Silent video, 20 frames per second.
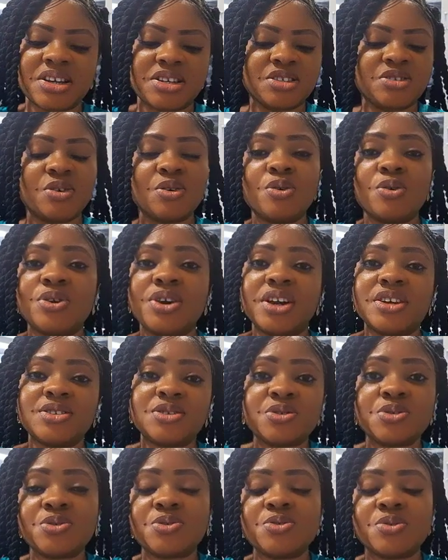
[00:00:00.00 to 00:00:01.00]
that he's not loyal
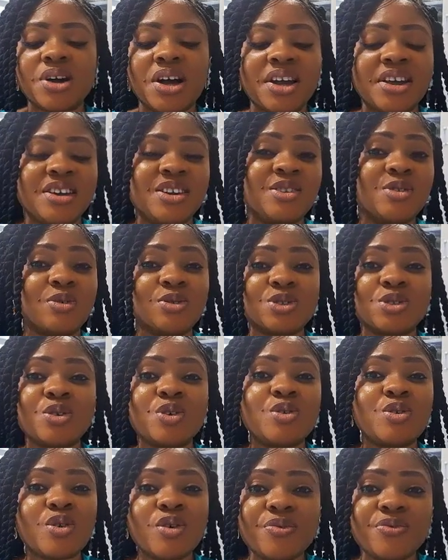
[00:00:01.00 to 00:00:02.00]
to you and he does
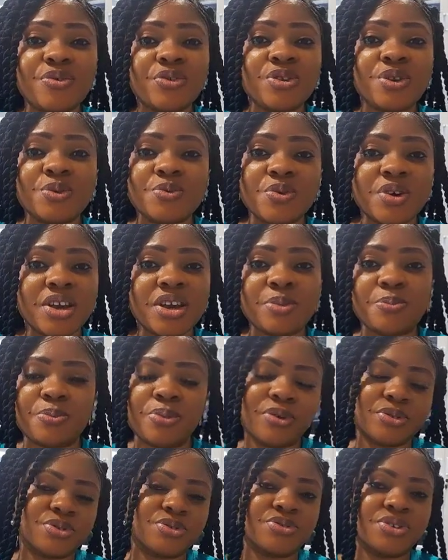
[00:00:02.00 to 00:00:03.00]
not love you the way he
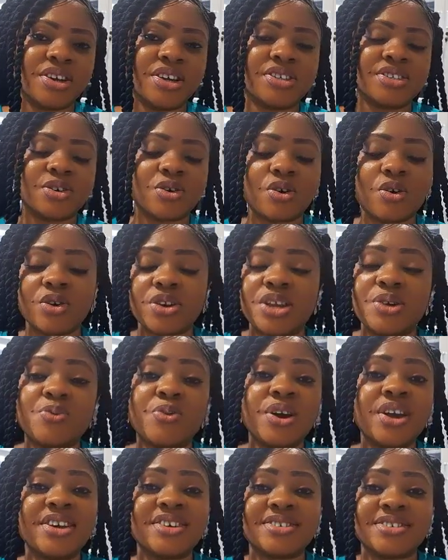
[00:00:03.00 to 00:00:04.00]
portrays it or the
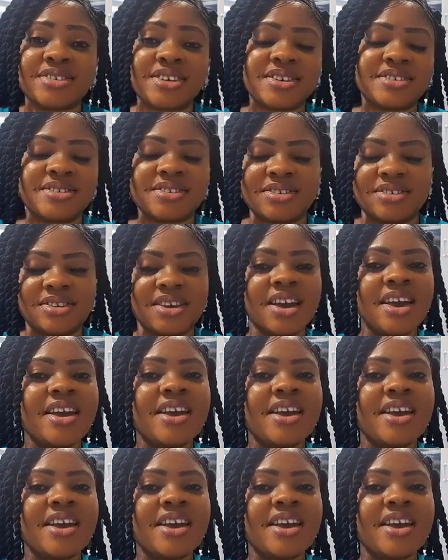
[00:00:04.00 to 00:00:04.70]
way he says it.